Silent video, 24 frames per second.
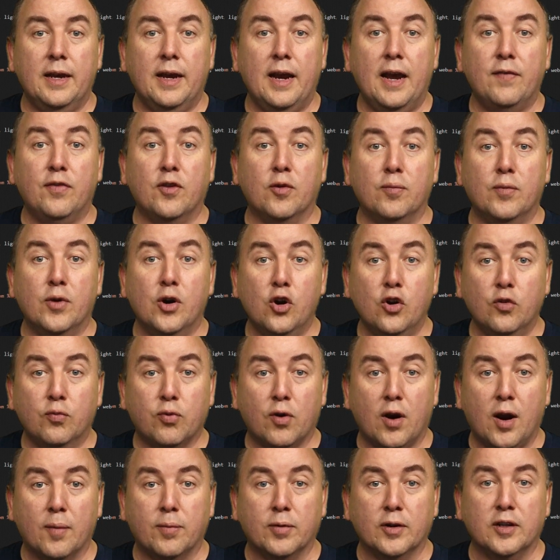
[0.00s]
and the mode
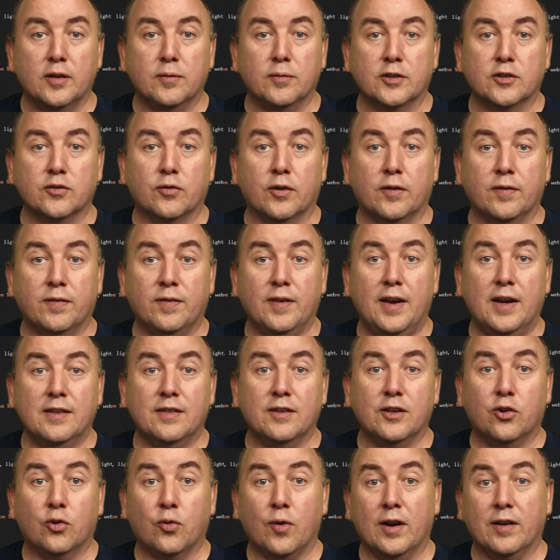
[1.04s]
property must
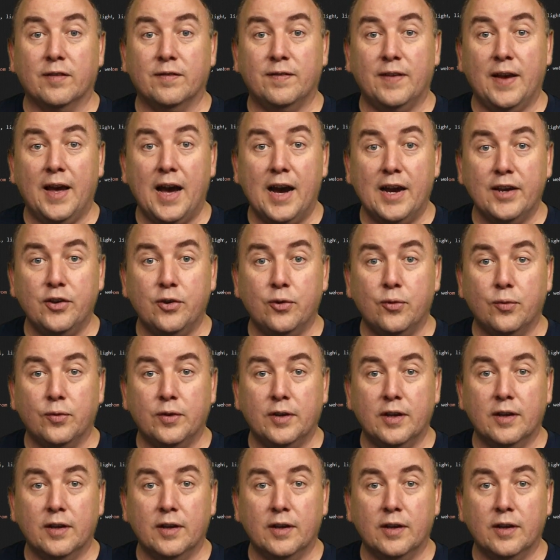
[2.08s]
reflect the correct value